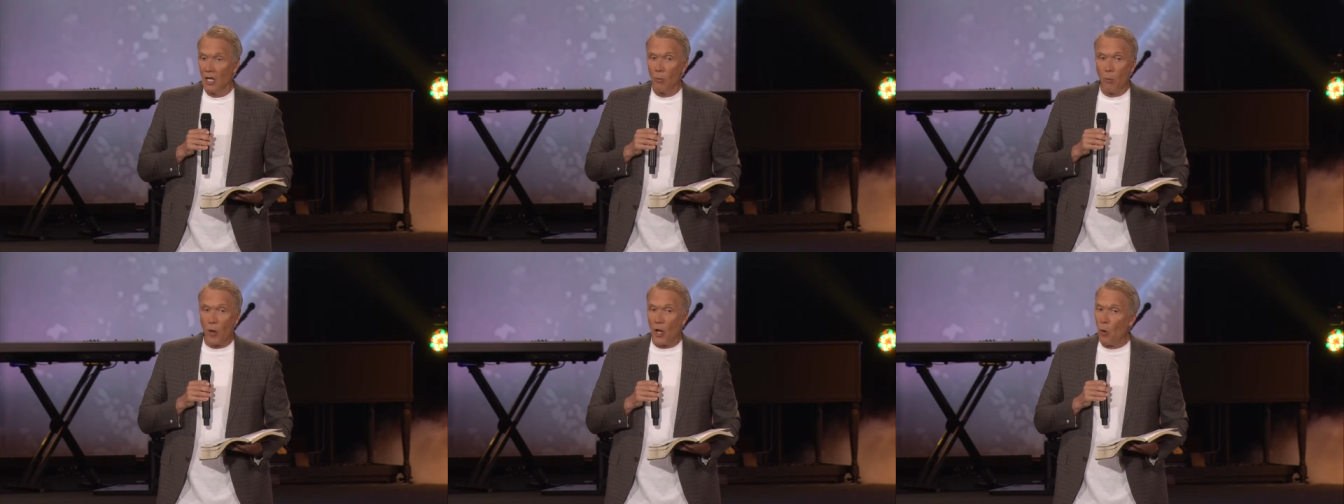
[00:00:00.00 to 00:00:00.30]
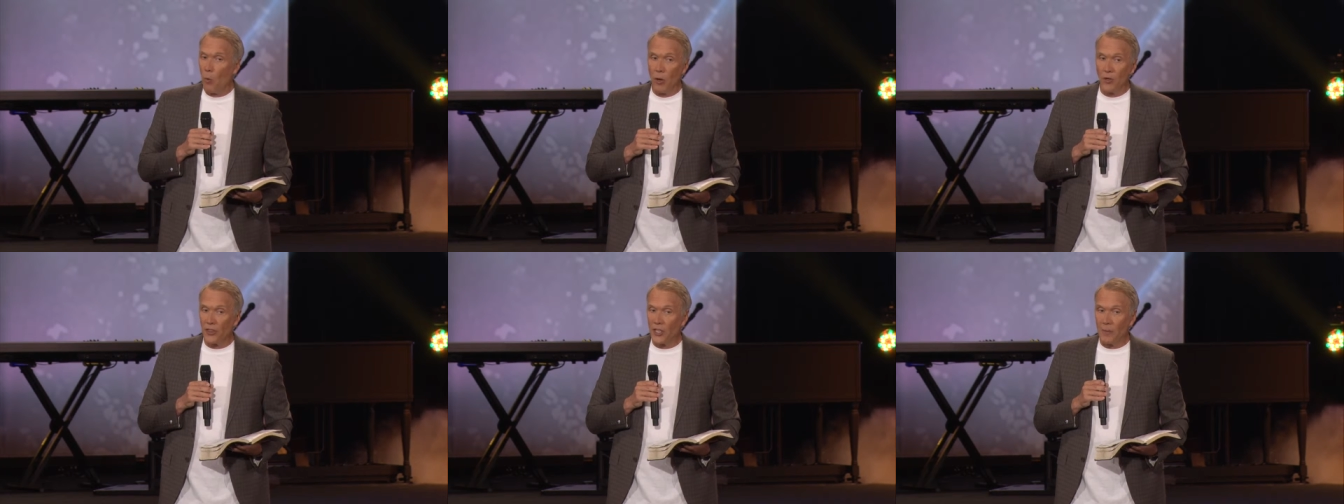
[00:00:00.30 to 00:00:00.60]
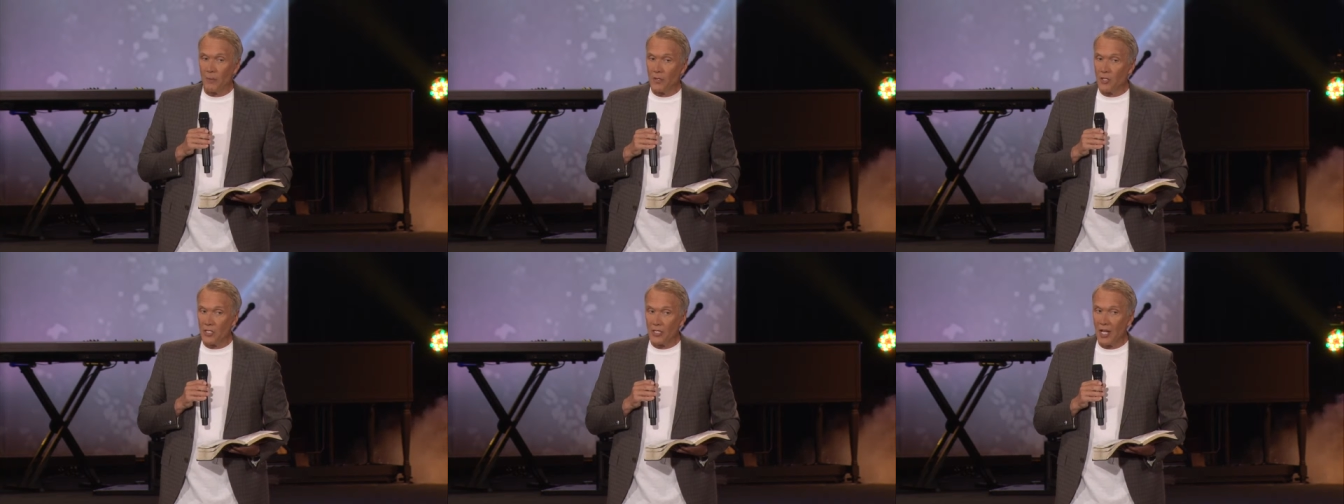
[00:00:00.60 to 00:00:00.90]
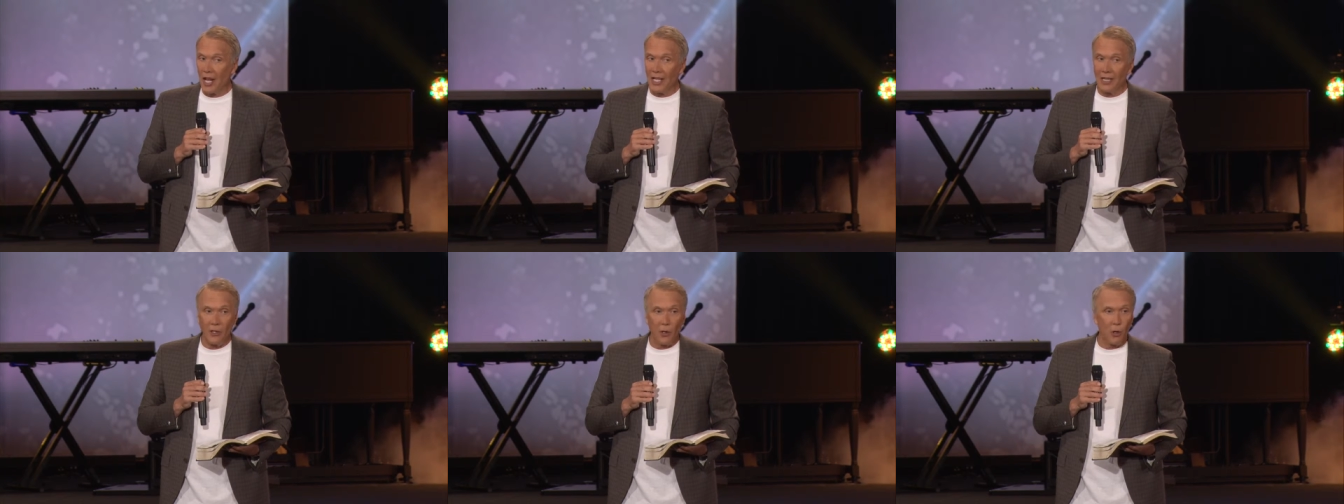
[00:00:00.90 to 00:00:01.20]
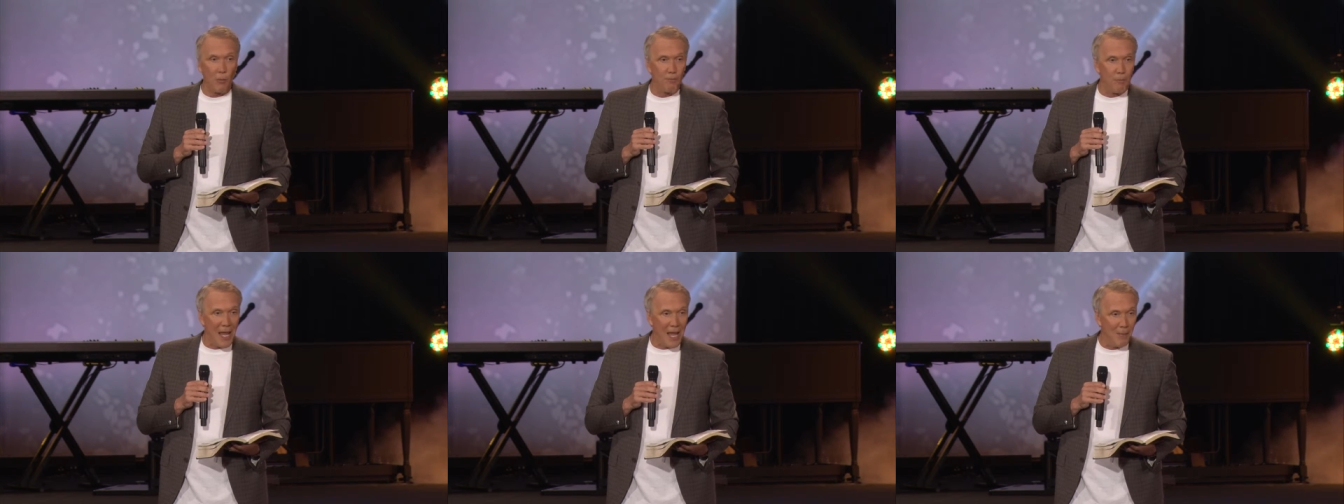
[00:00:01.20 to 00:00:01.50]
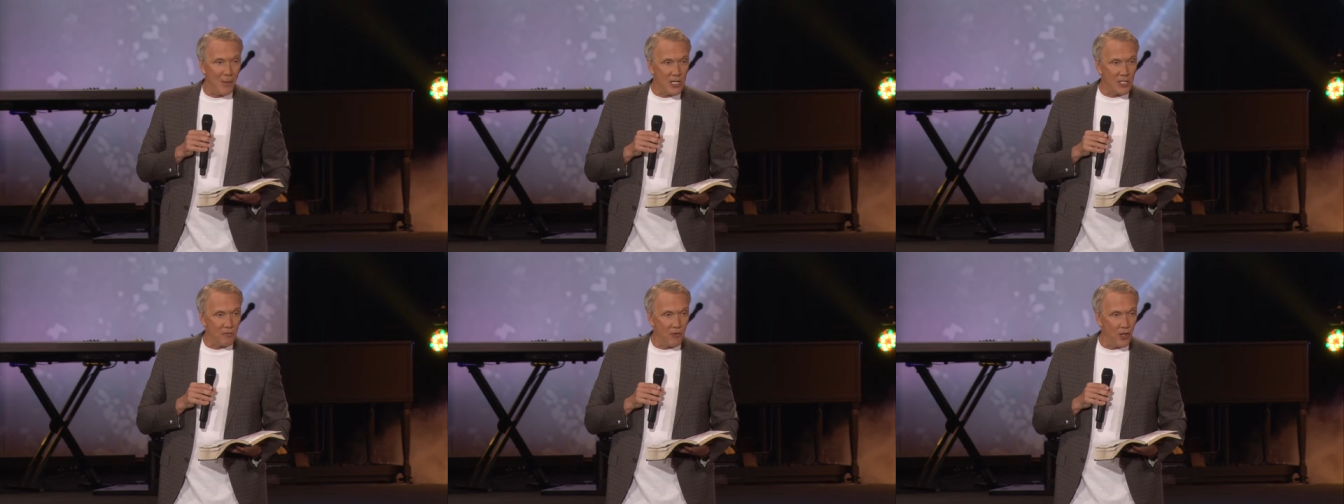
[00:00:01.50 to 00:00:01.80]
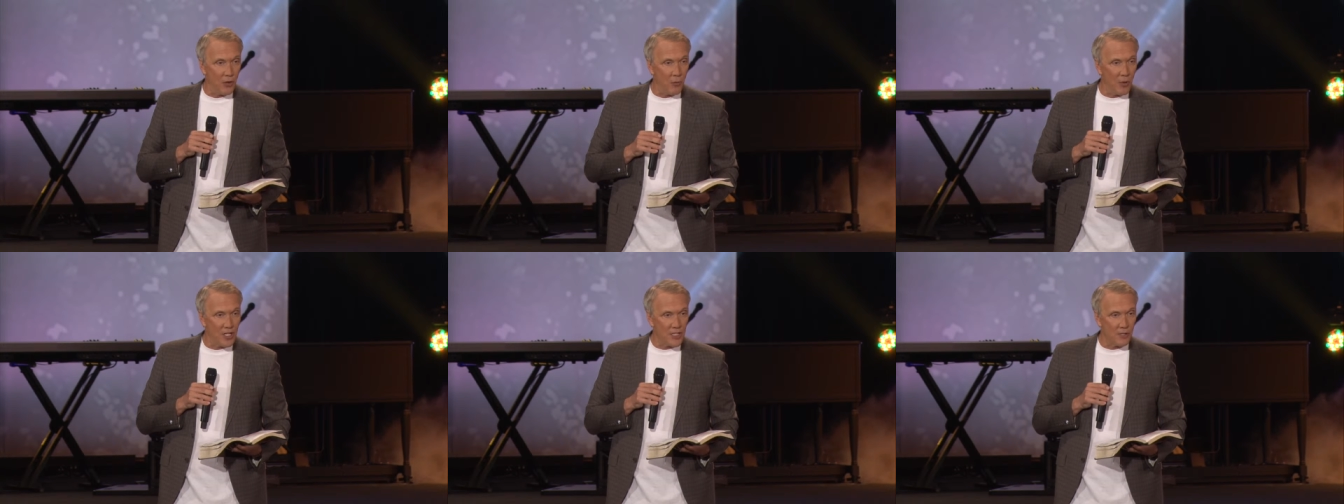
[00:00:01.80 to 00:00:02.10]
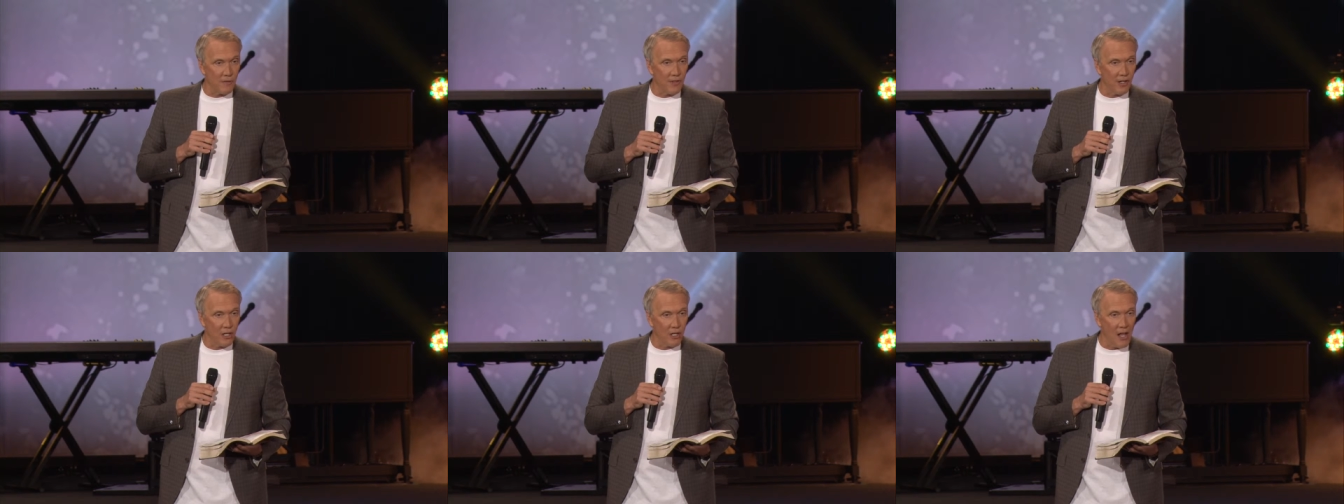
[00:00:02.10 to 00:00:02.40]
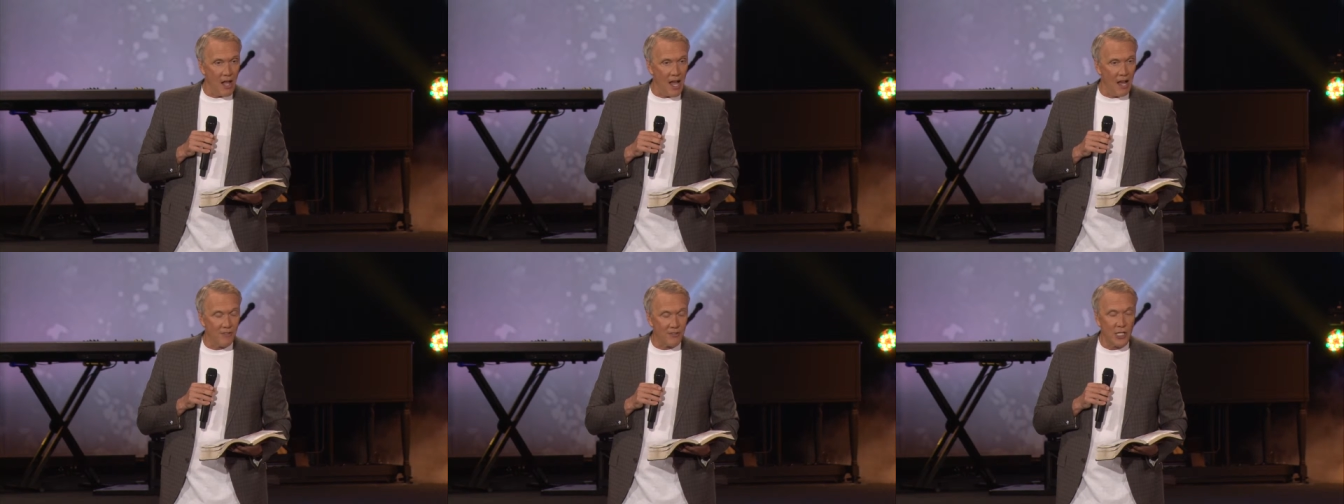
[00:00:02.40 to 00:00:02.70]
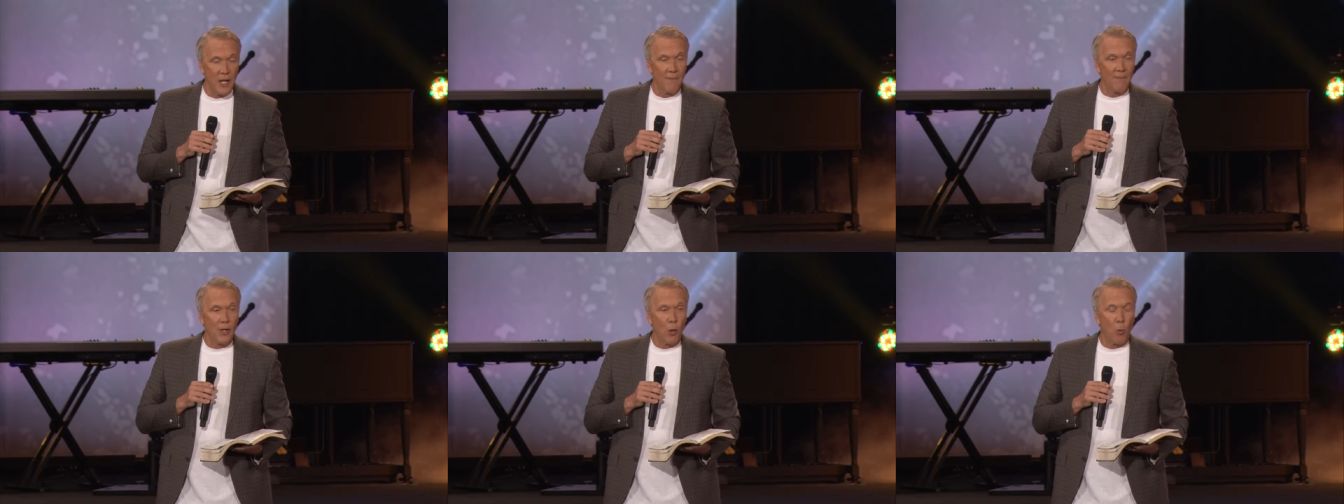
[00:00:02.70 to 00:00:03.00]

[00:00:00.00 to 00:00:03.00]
We don't want them to stay little babies for the rest of their lives.